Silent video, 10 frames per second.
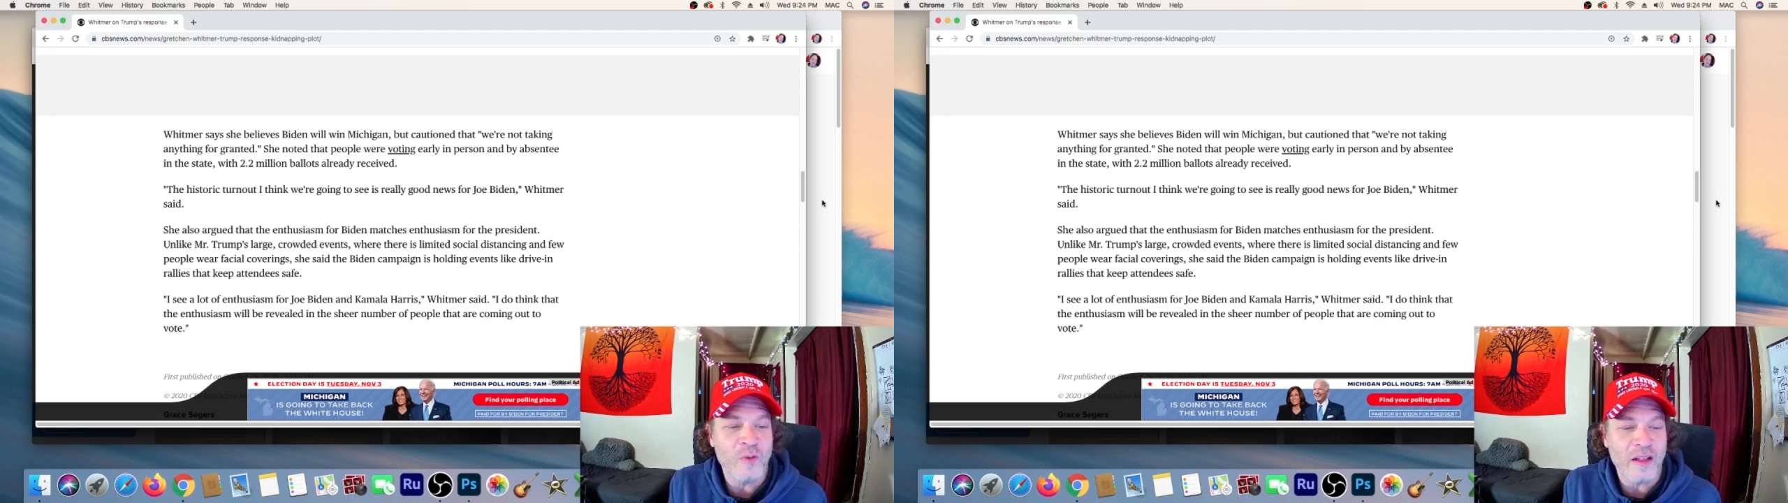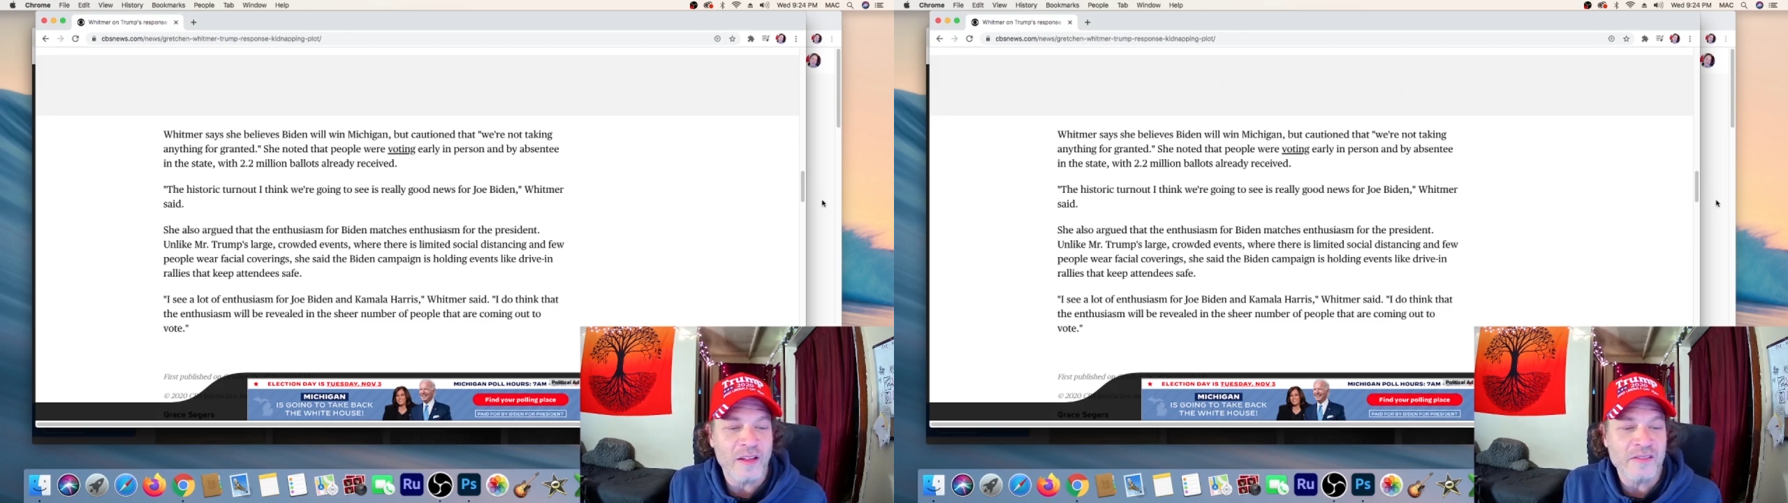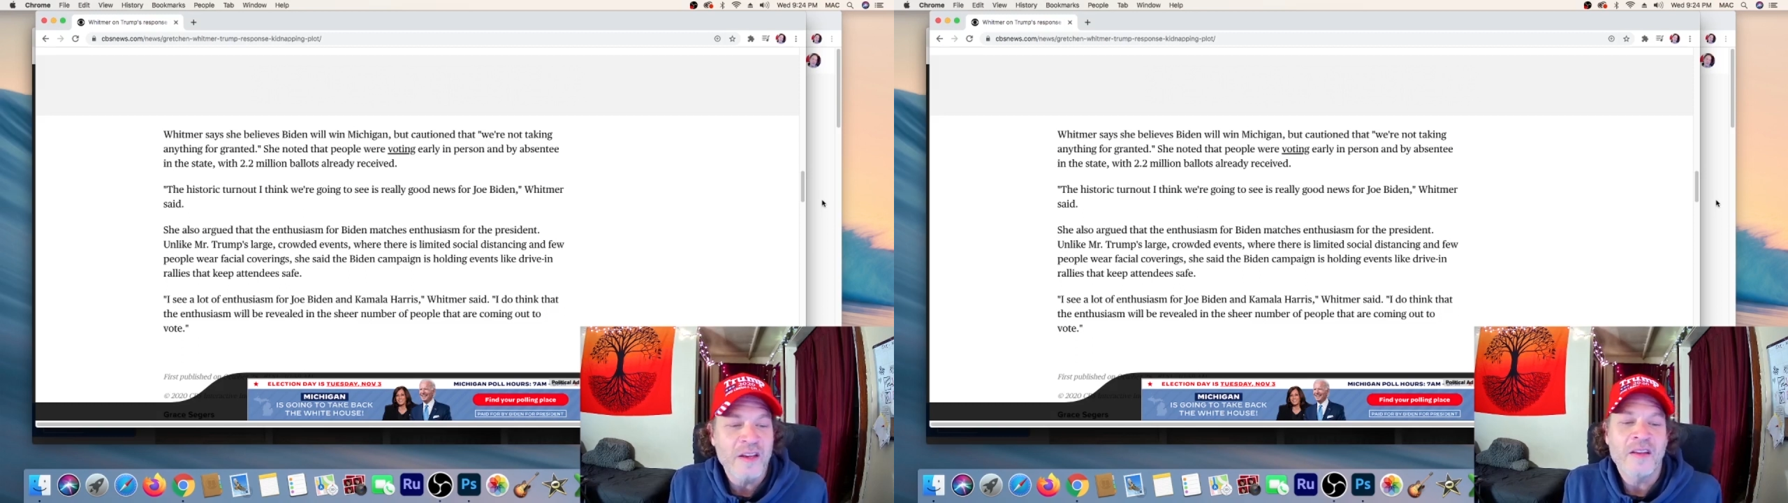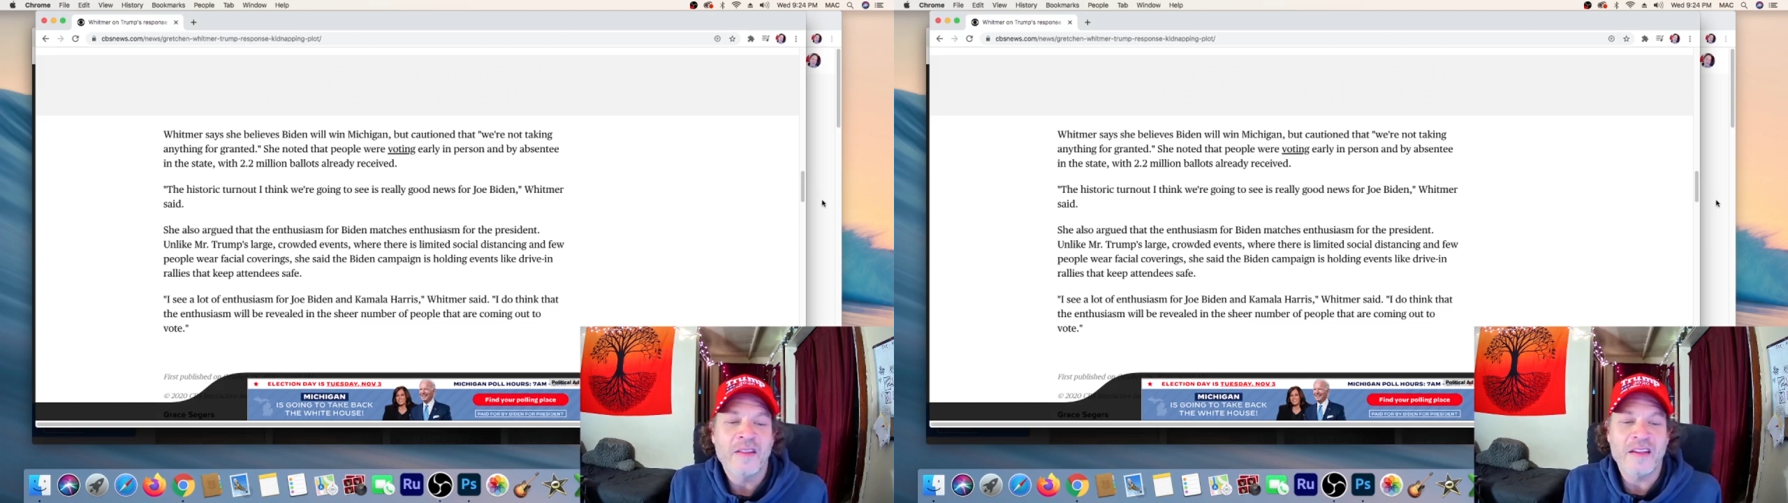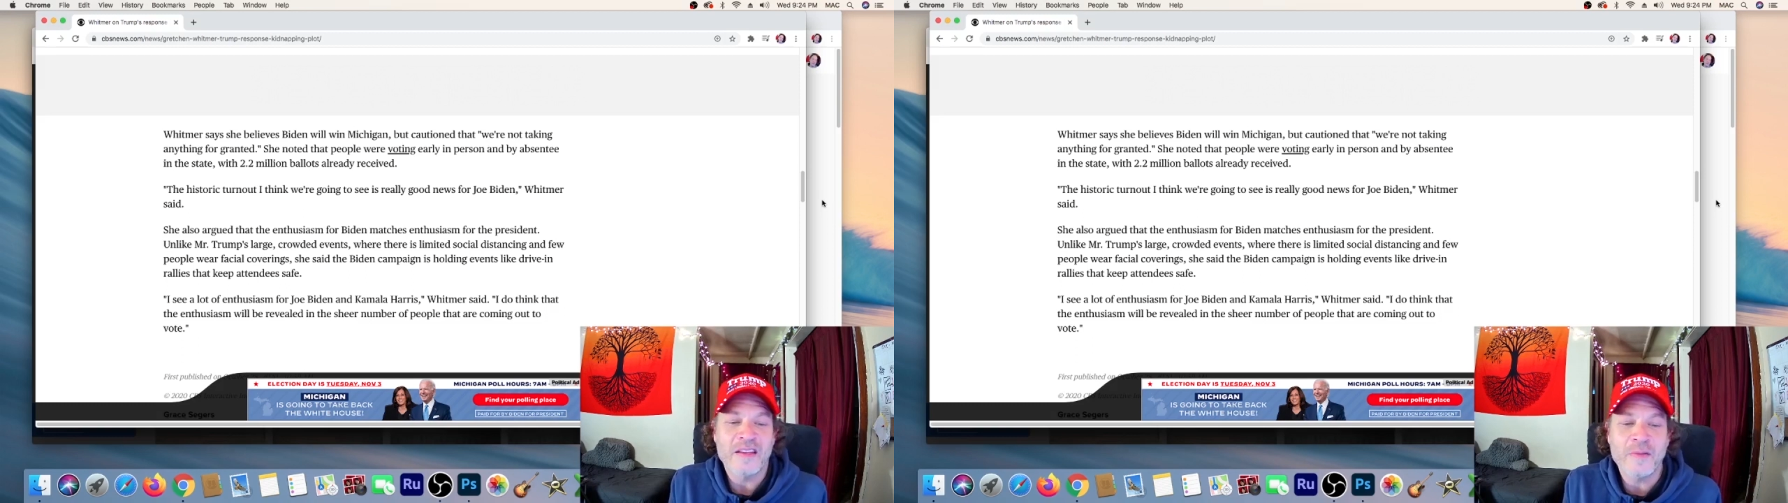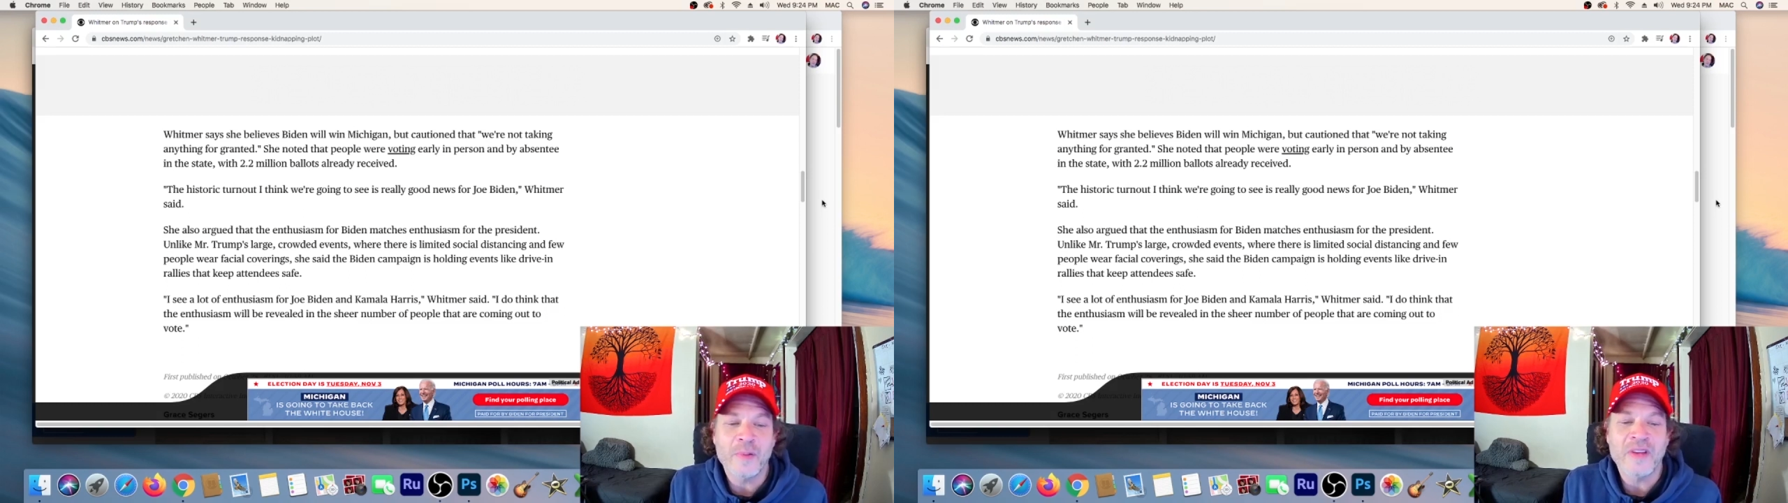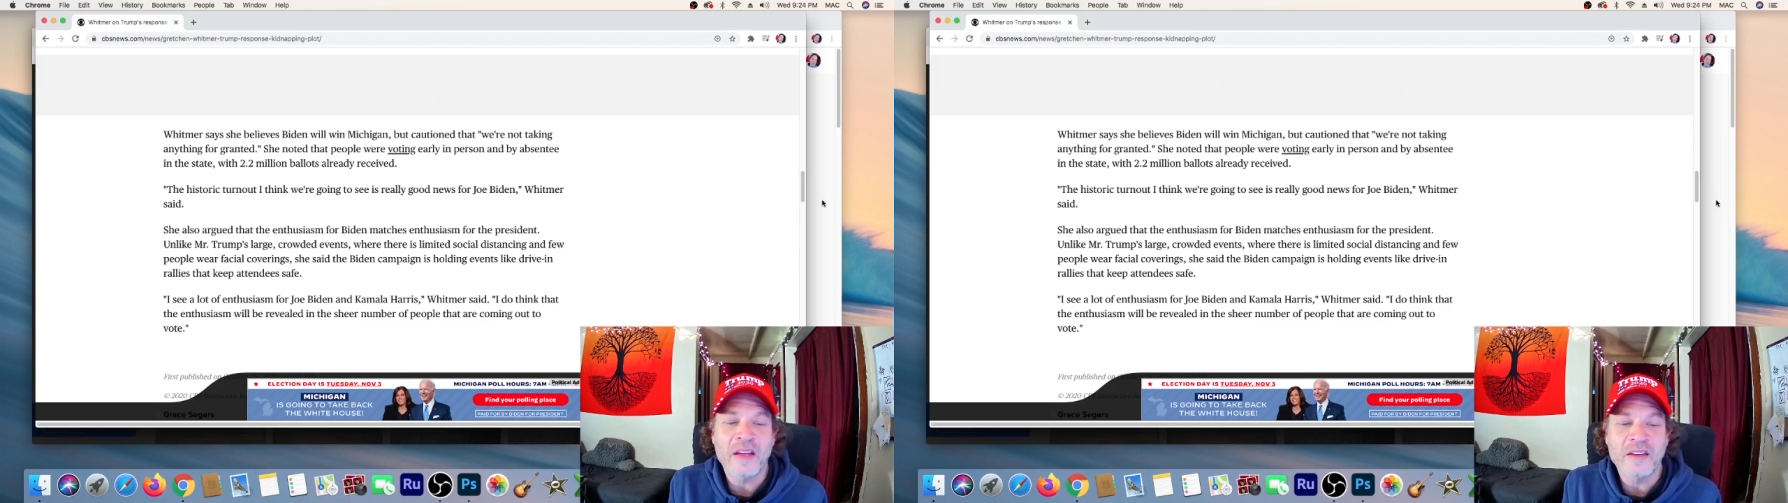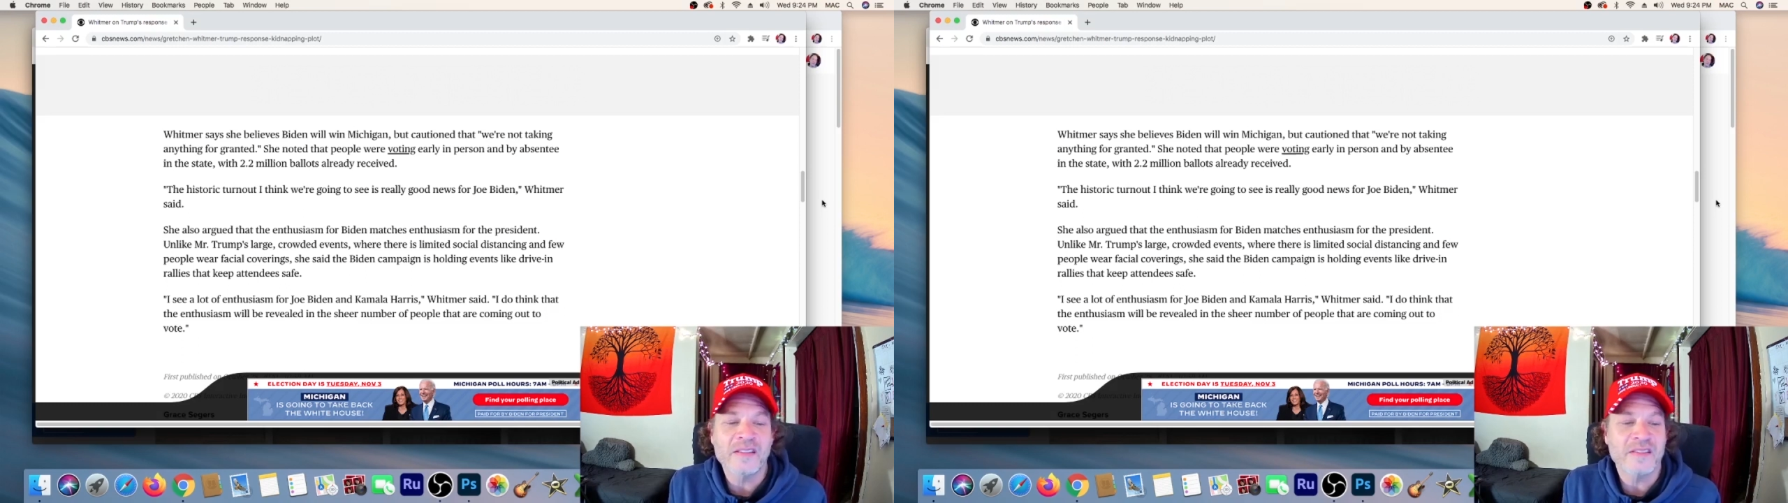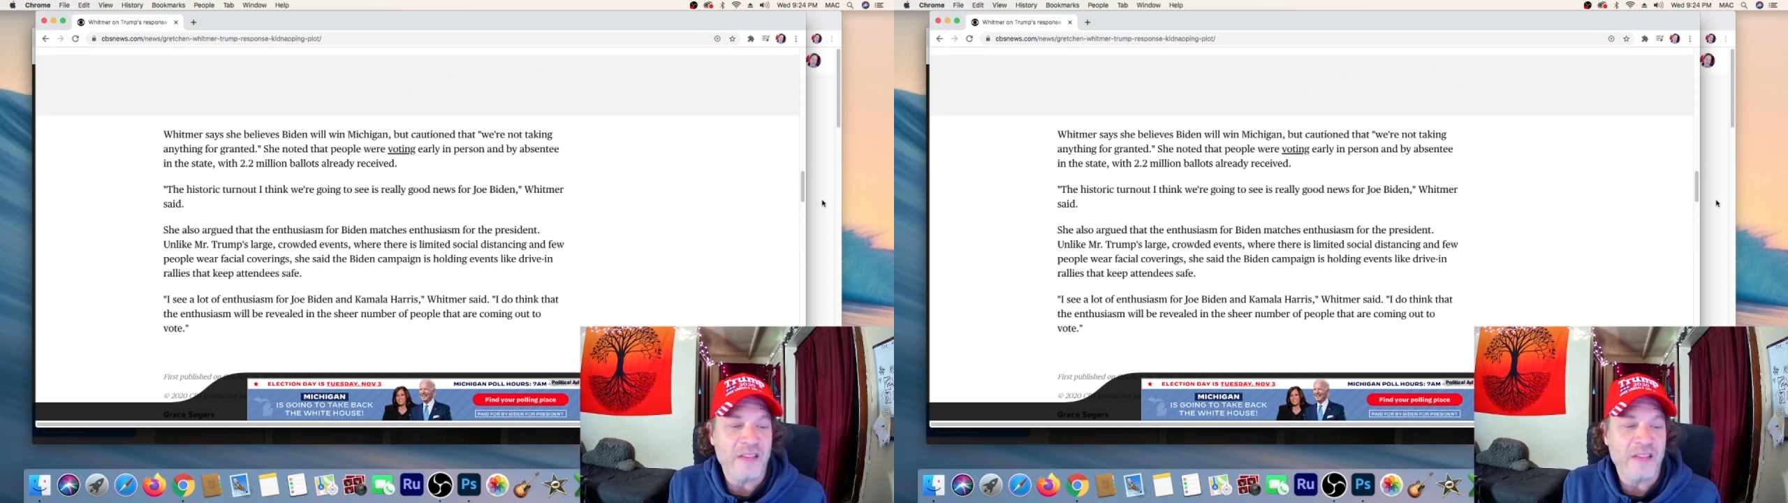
that keep attendees safe.